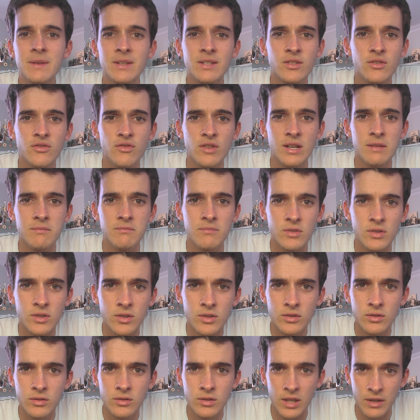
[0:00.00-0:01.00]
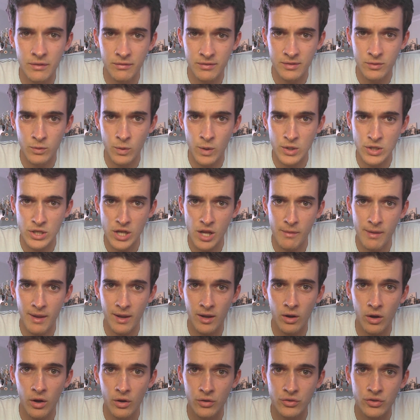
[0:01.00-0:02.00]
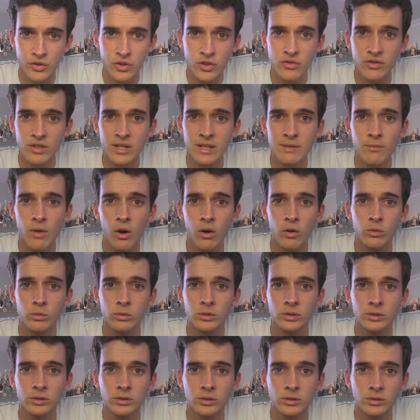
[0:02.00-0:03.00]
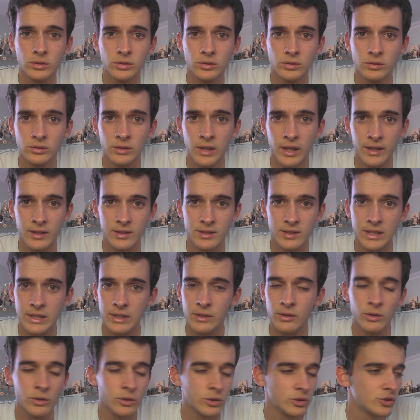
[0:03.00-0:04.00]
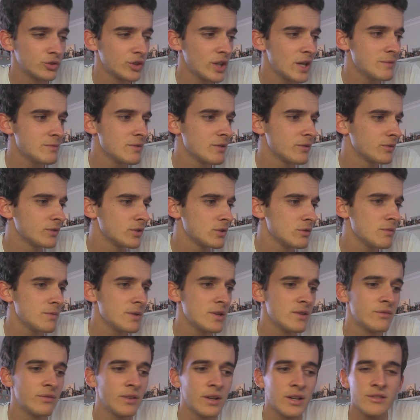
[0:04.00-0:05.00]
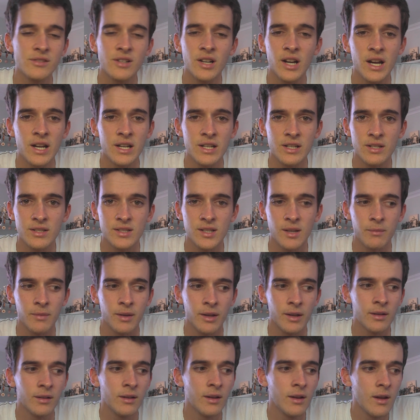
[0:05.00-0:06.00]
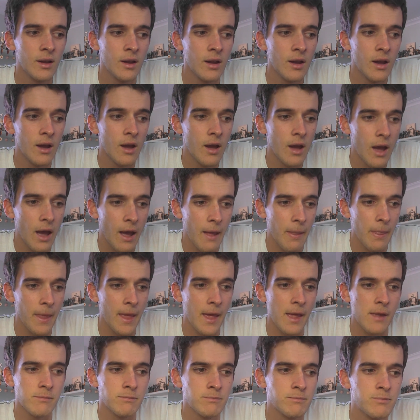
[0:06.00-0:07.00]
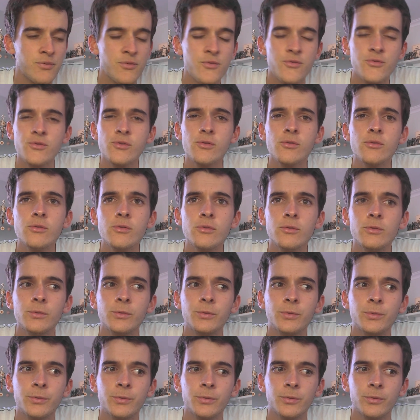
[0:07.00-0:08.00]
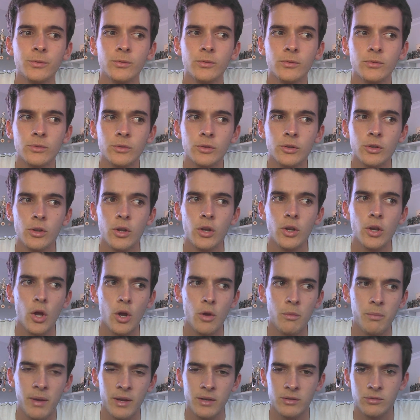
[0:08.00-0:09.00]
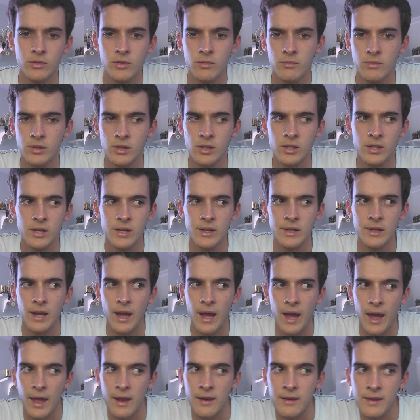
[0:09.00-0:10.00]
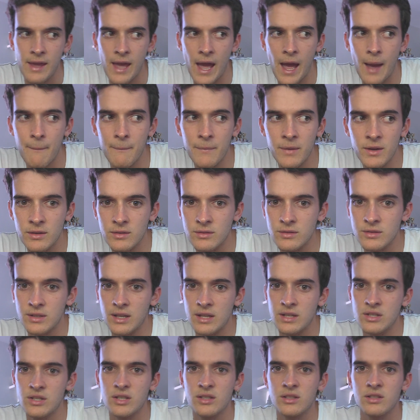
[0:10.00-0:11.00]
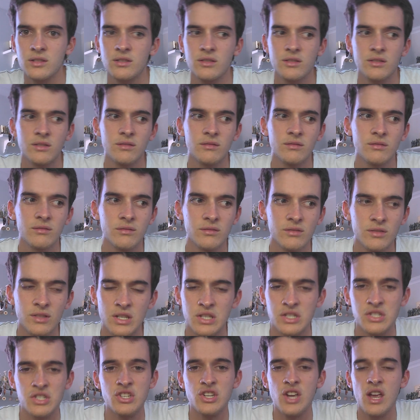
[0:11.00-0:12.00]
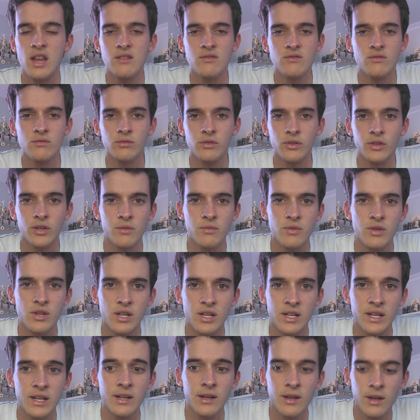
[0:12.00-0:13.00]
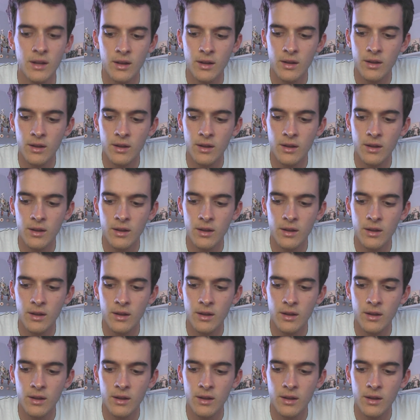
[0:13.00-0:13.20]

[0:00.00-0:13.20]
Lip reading: streams, if switch low back on, stream Hogwarts Legacy, or stream, if do a bit of variety or something, and then prove to the no pixel community and the admins and just in general the community